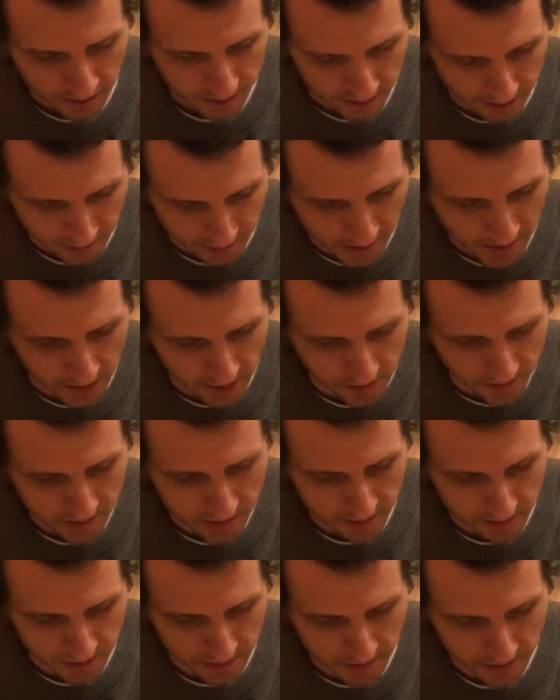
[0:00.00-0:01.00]
The
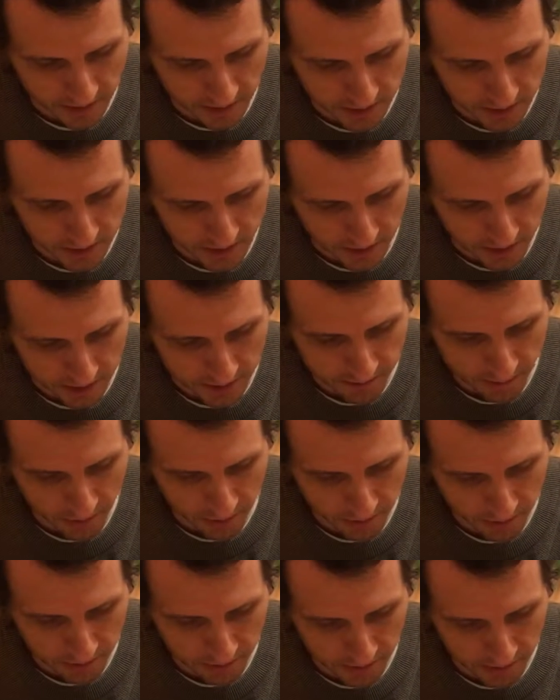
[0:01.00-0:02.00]
Bhagavatam in a nutshell,
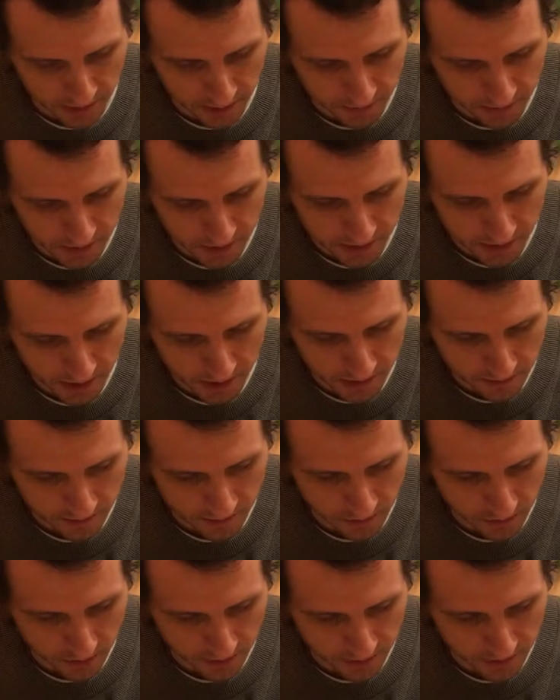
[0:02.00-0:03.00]
spoken by the Personality of
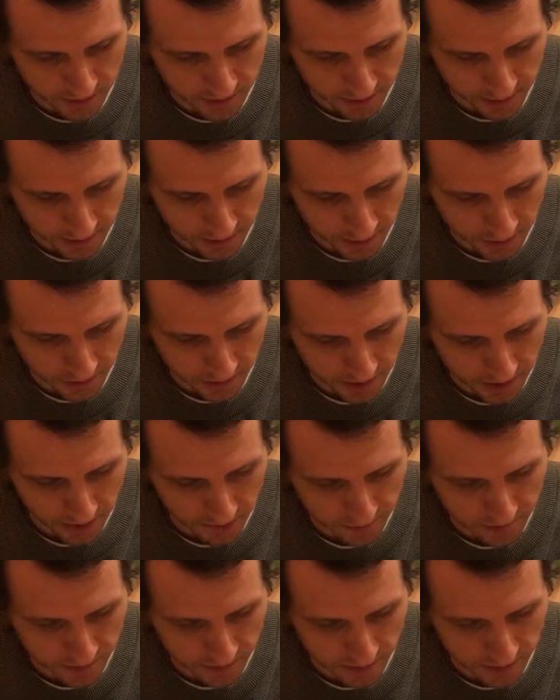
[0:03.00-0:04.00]
Godhead in about
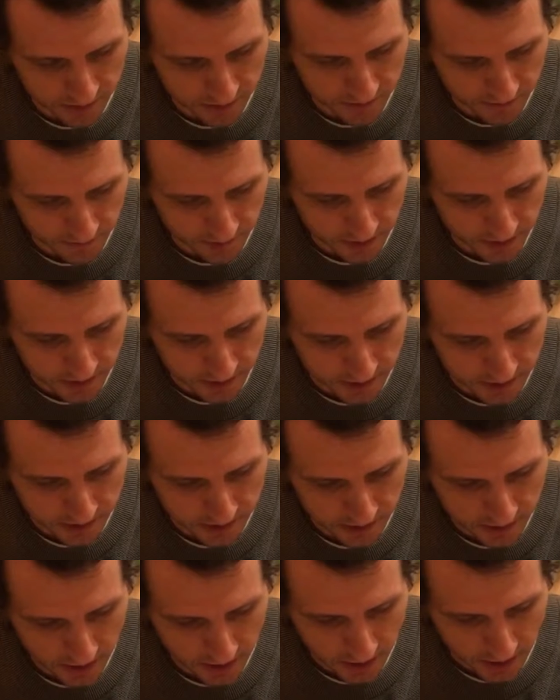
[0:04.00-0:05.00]
half a dozen verses,
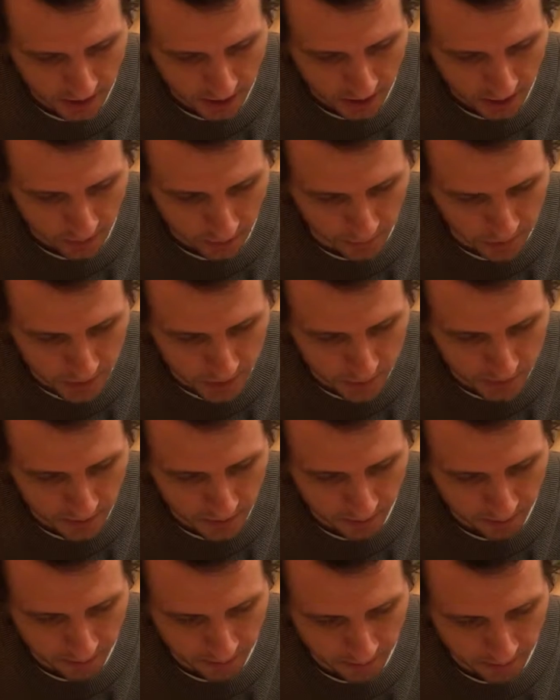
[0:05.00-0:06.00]
which will
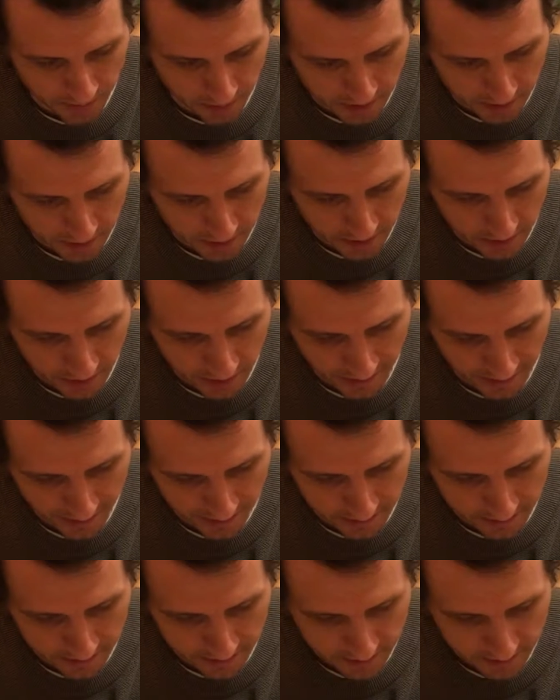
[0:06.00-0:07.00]
appear
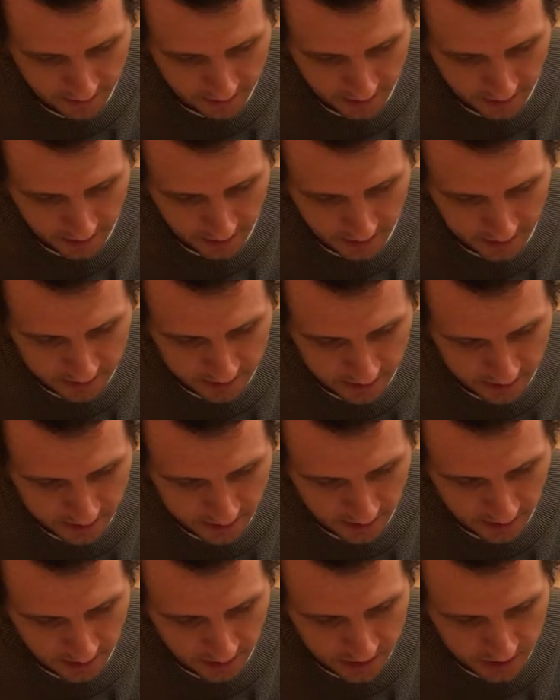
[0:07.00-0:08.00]
ahead, is the
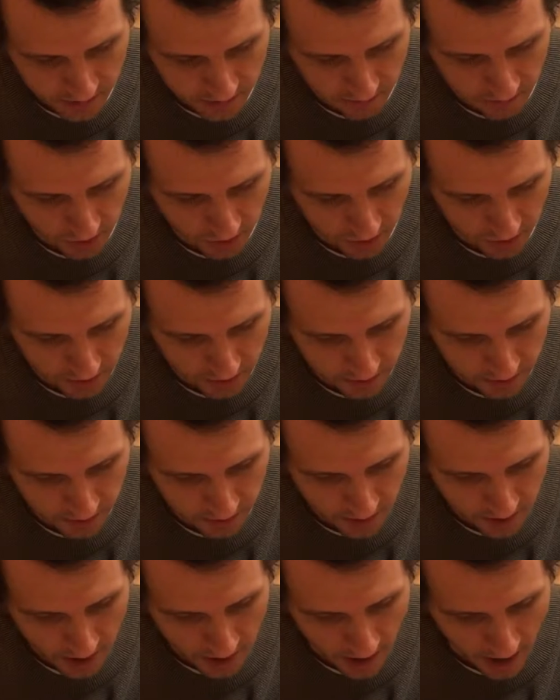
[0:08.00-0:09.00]
science of God,
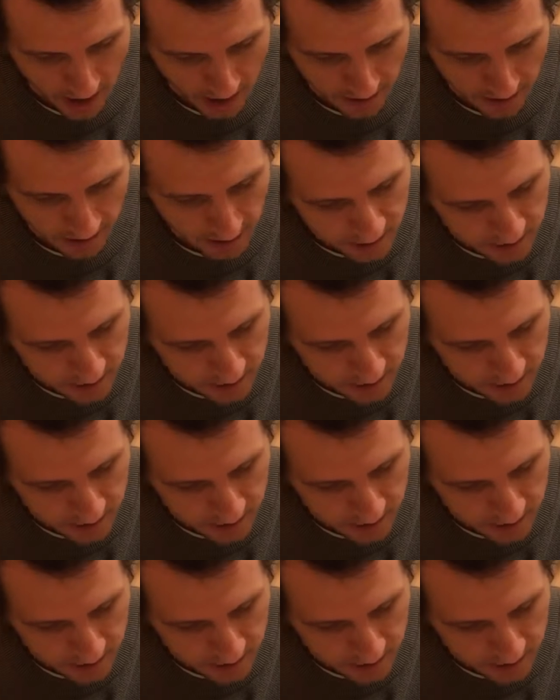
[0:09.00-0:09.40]
and it